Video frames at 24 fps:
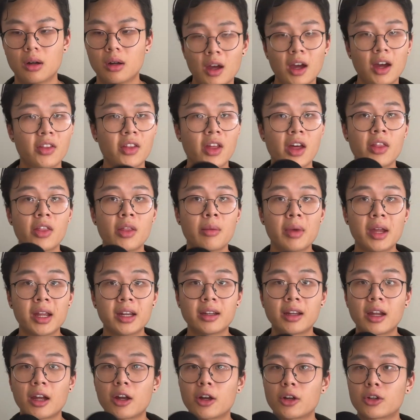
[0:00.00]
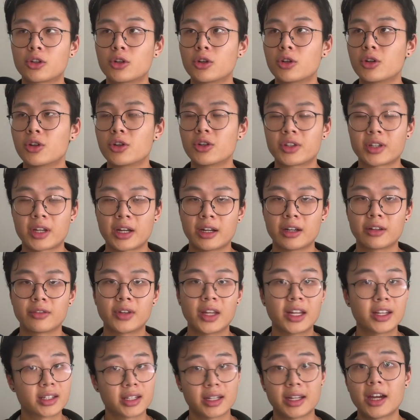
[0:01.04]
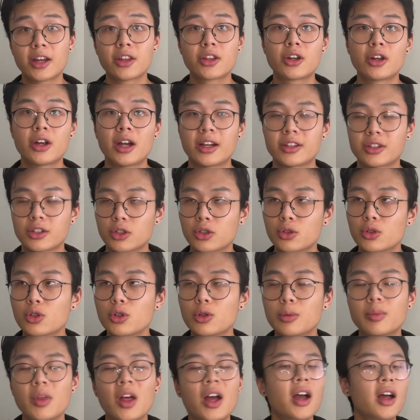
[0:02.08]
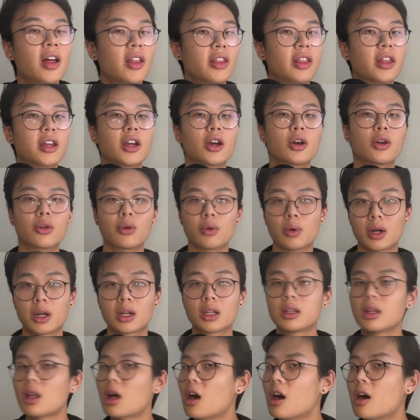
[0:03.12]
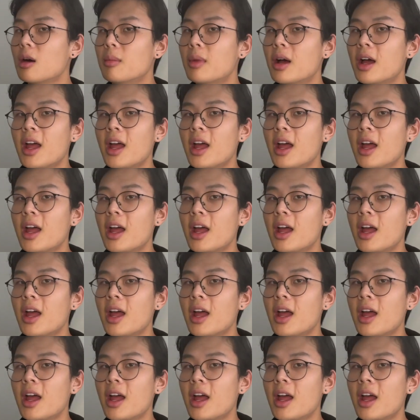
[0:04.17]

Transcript: And then the main characters kind of get together as a group, they go to a club,